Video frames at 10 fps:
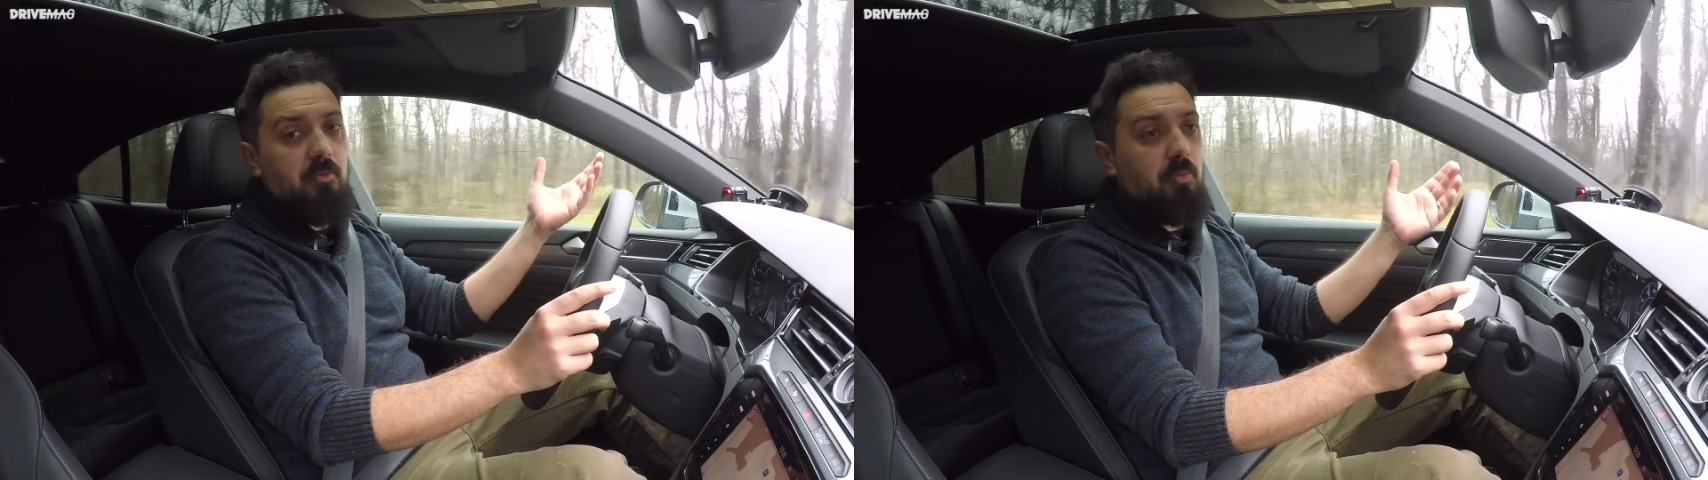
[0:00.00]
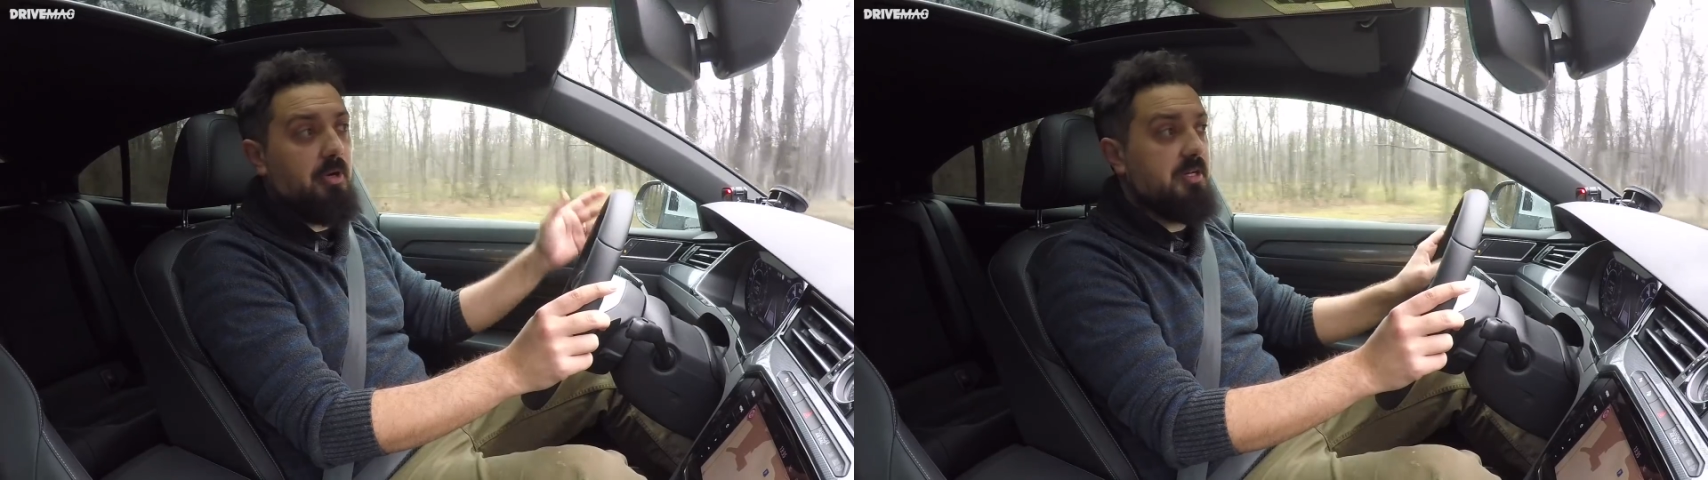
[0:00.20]

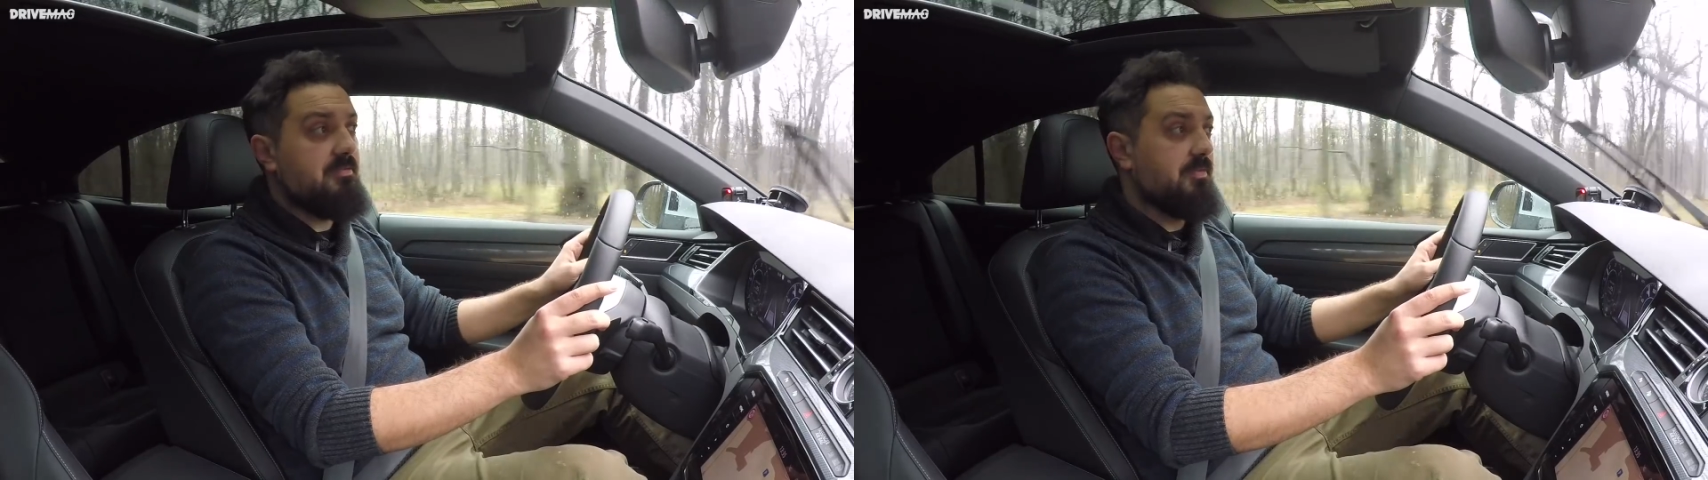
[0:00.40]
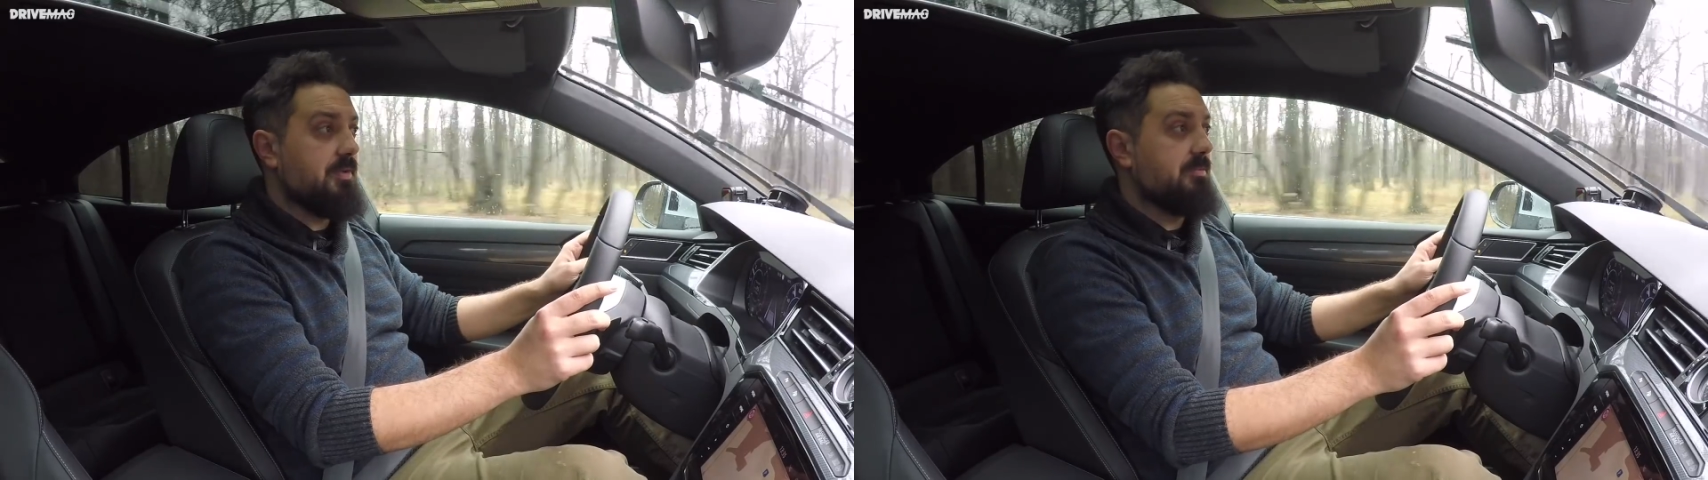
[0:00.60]
more money
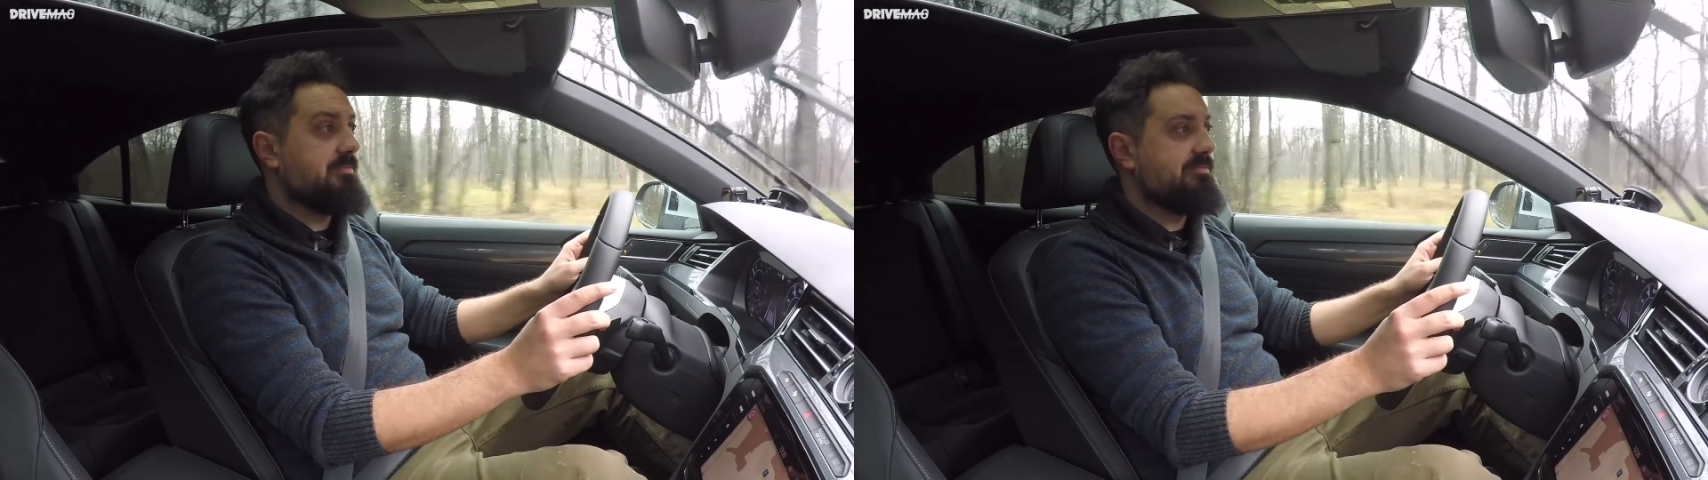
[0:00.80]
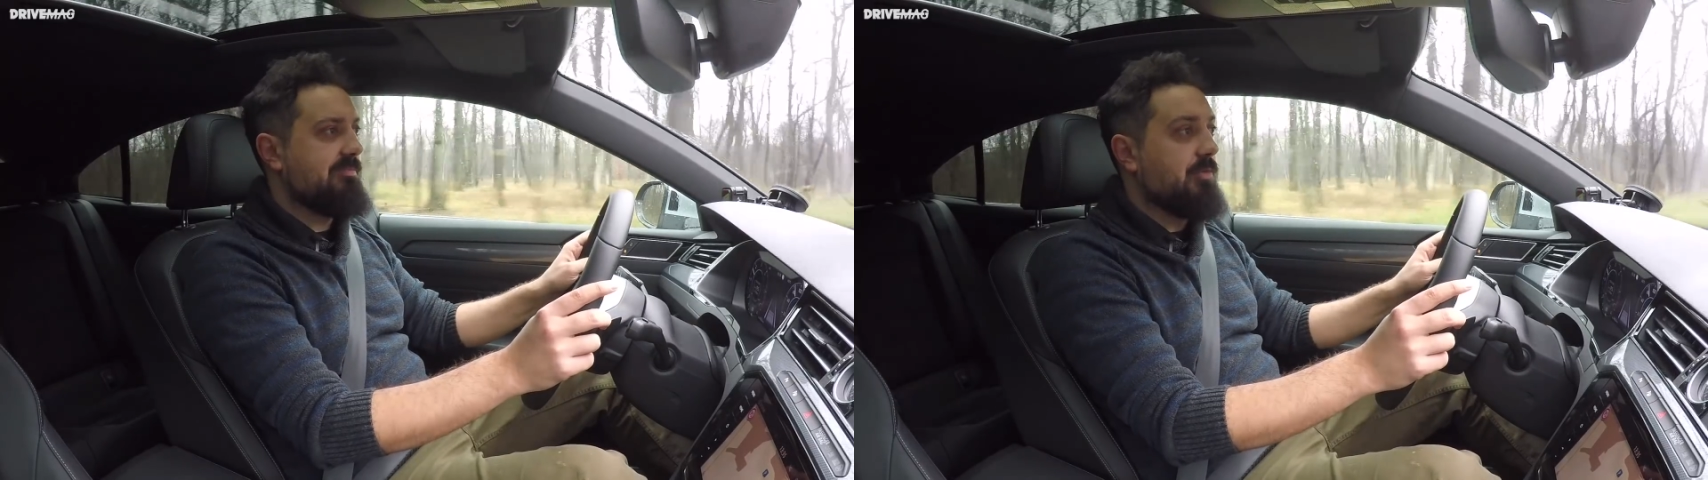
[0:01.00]
for
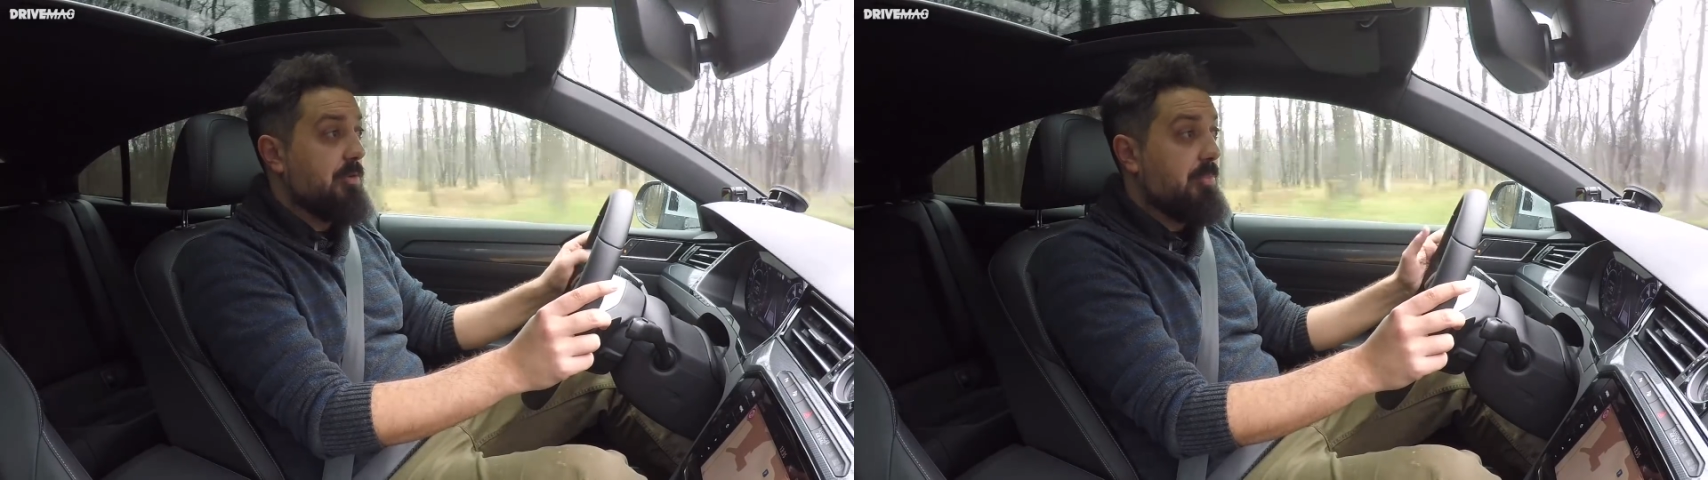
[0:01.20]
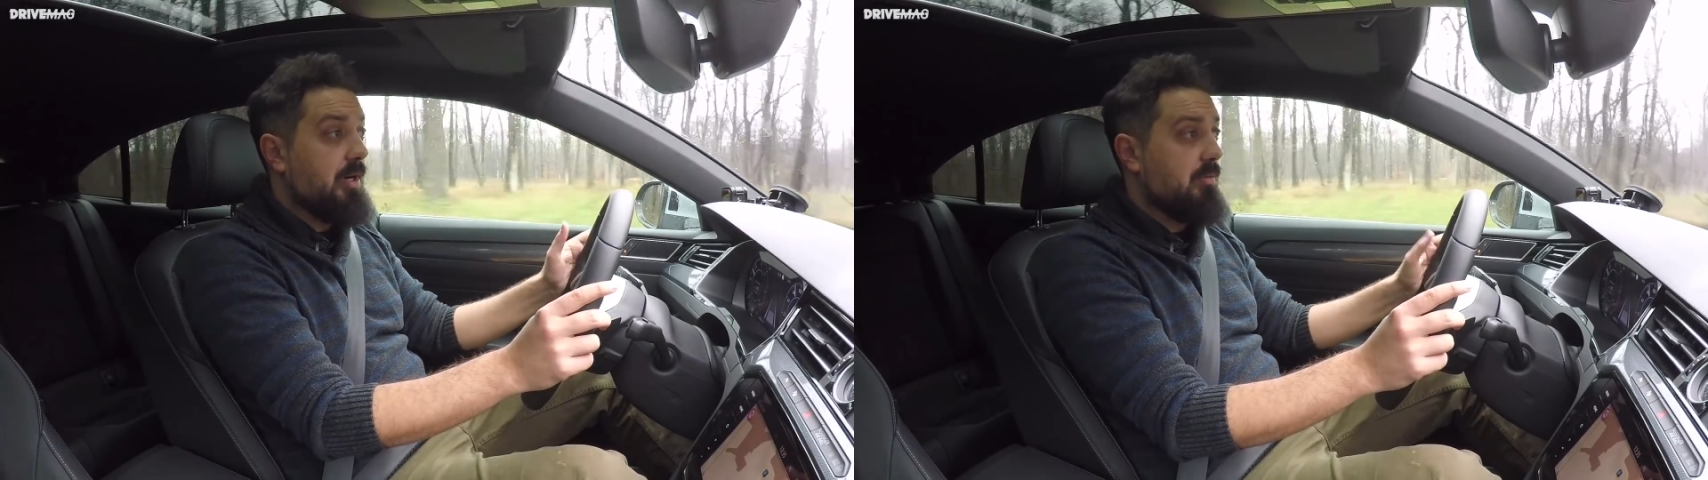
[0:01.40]

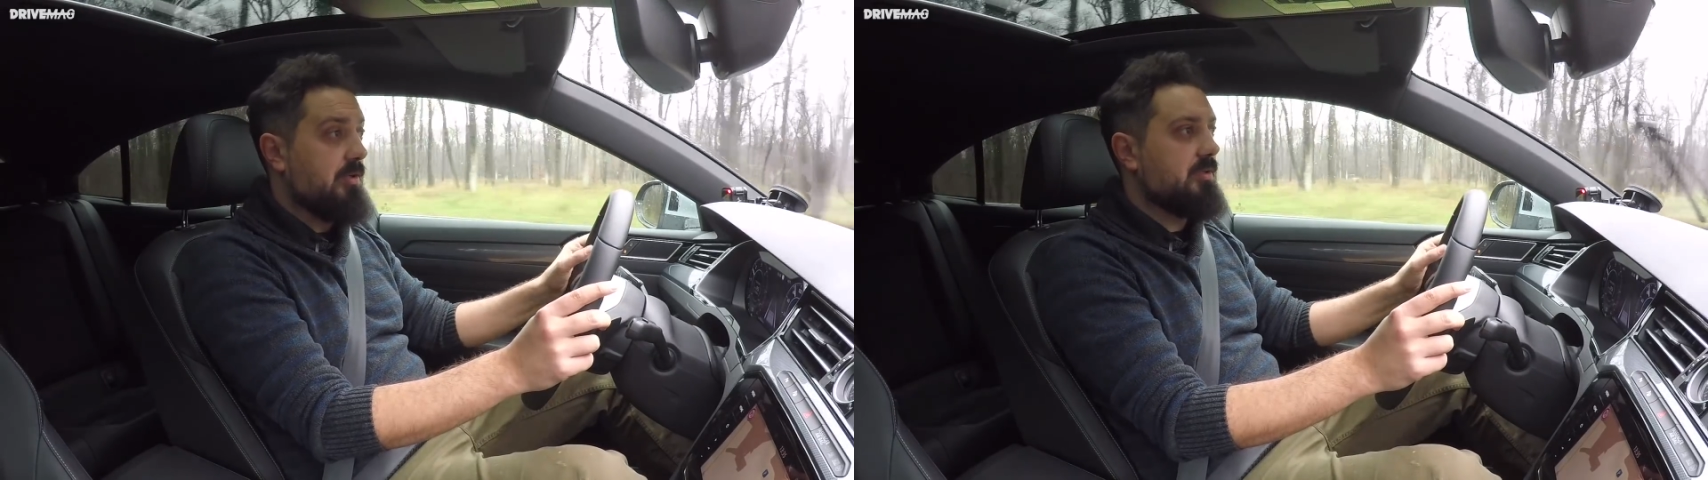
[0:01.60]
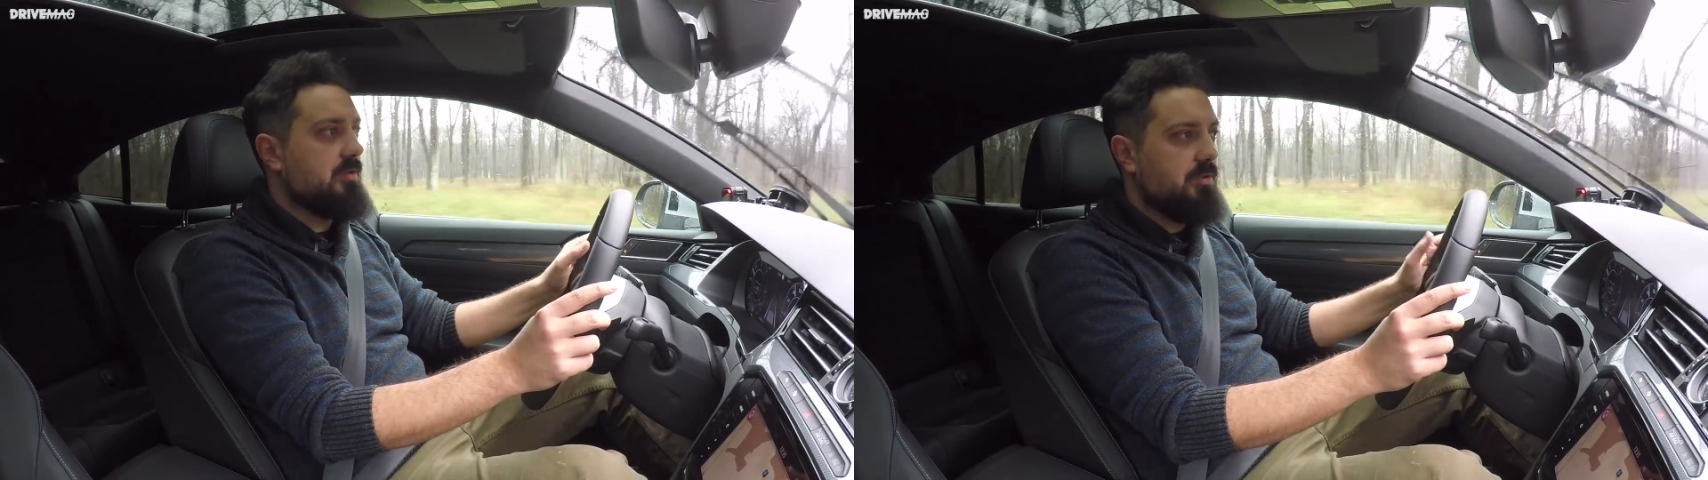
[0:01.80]
more power,